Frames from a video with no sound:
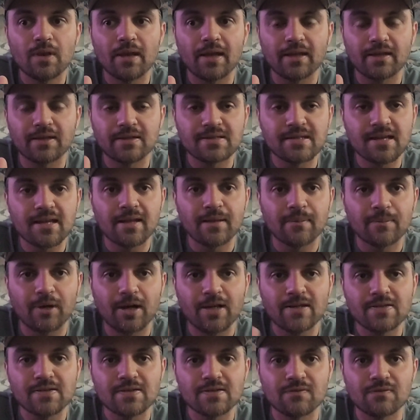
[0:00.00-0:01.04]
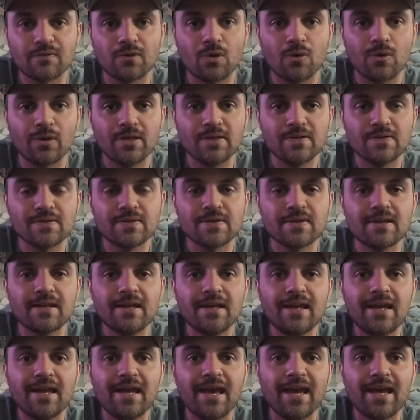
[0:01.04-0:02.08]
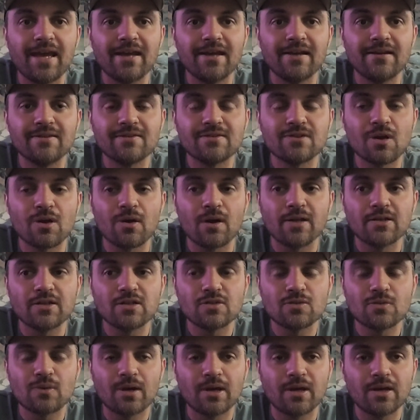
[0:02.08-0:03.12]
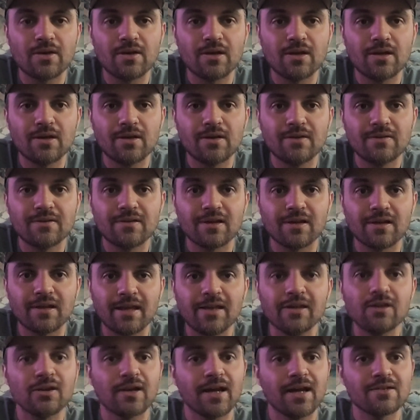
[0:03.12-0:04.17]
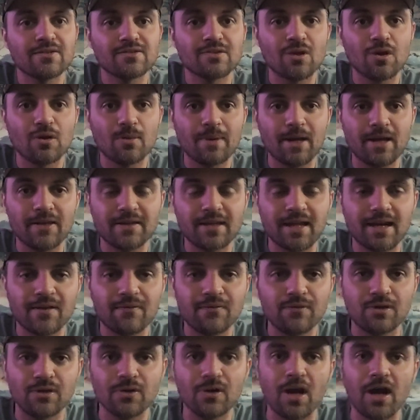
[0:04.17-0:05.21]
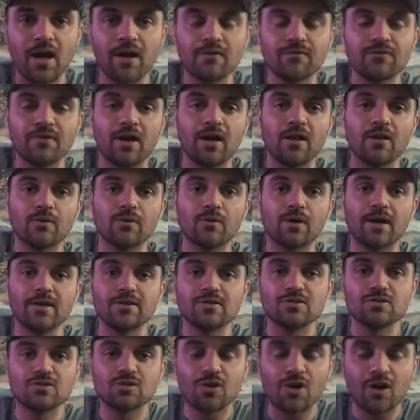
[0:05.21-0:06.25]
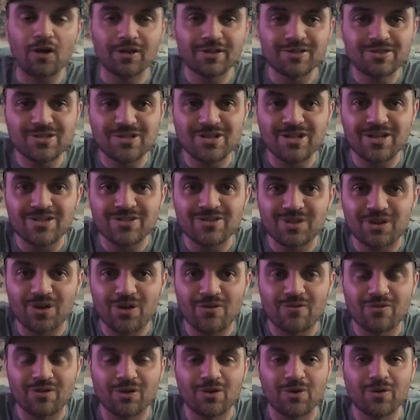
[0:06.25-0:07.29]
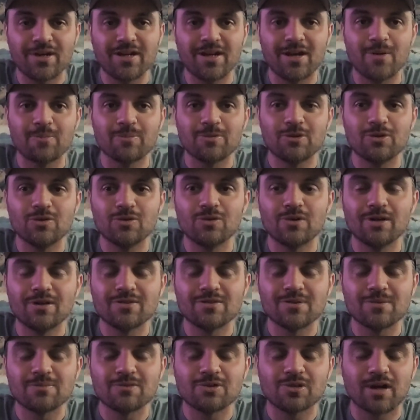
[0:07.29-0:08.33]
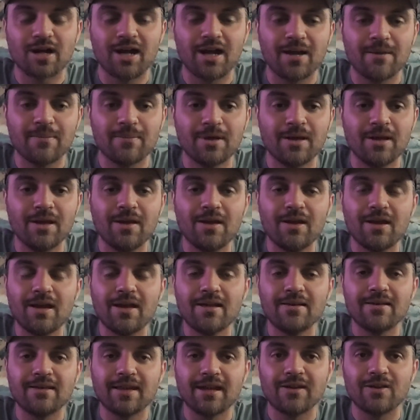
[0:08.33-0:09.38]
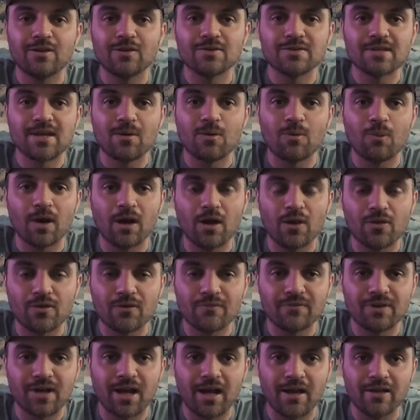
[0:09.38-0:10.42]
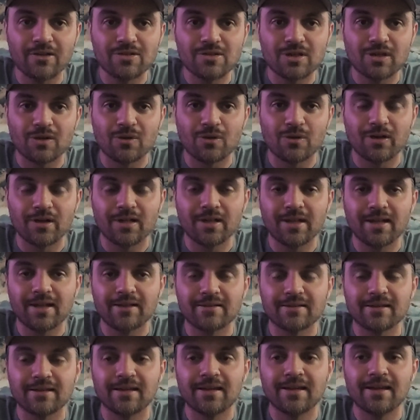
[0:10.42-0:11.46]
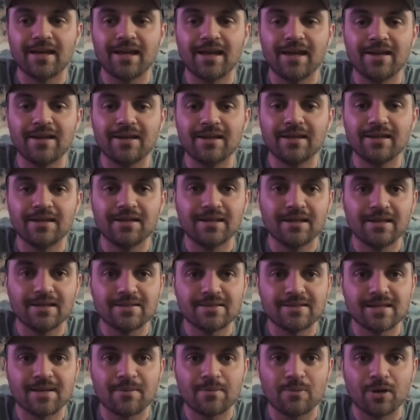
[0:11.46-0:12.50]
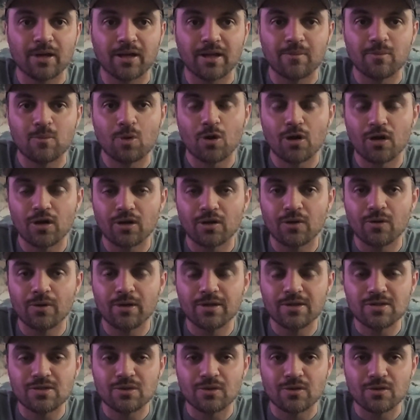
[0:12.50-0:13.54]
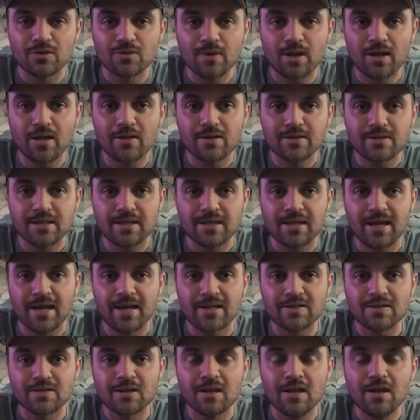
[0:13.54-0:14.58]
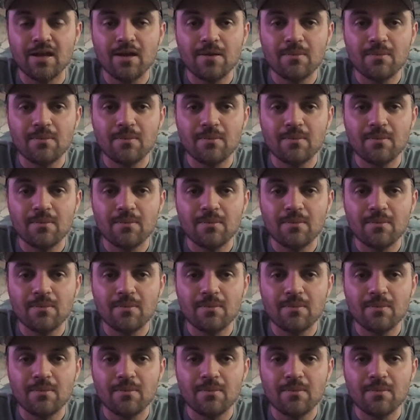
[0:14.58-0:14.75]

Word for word: like the selling prices of coins. And so I just wanted to, to let you guys know about that. If you're not a follower, I strongly suggest you go over to CoinHelpU and subscribe. Daniel is a wealth of knowledge in coin collecting, and he is a brick and mortar coin store as well as he has